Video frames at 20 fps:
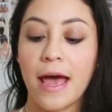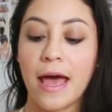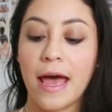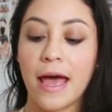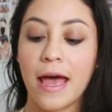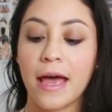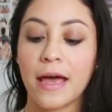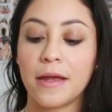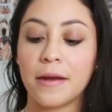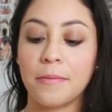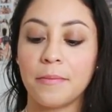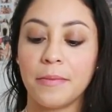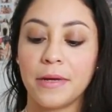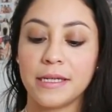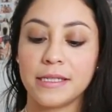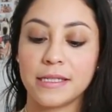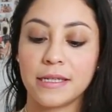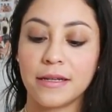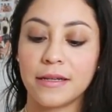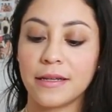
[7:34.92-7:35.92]
and
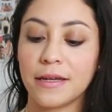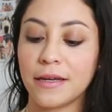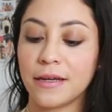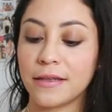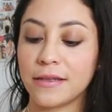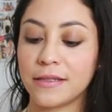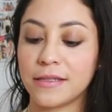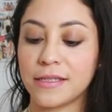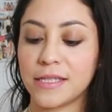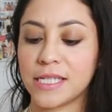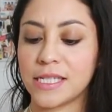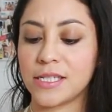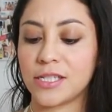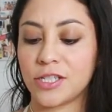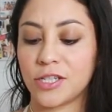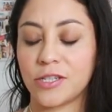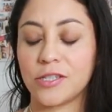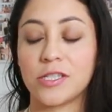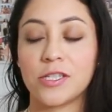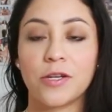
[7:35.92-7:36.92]
basically this is
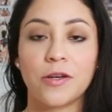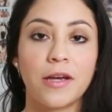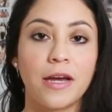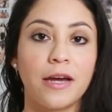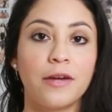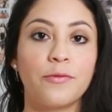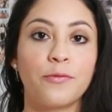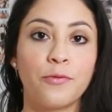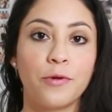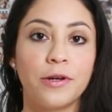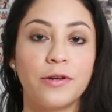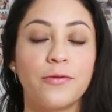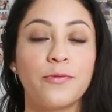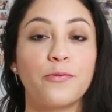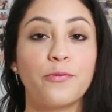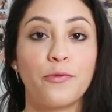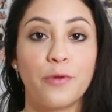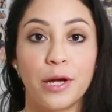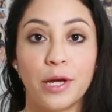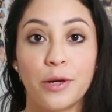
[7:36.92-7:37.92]
just to get rid
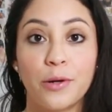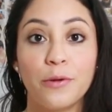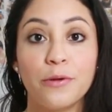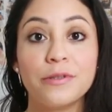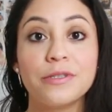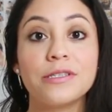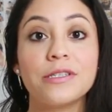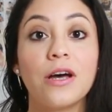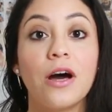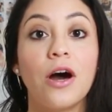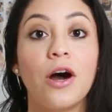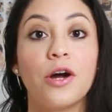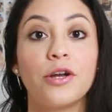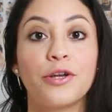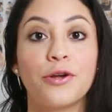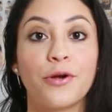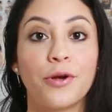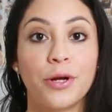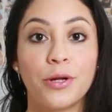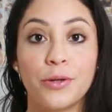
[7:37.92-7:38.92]
of wrinkles
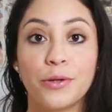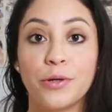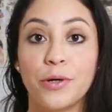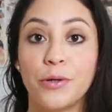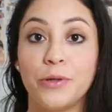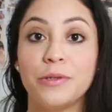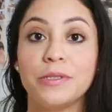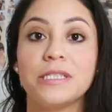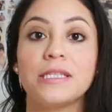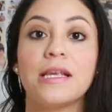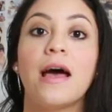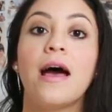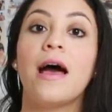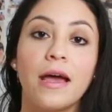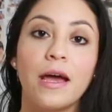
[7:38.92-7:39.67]
on your clothes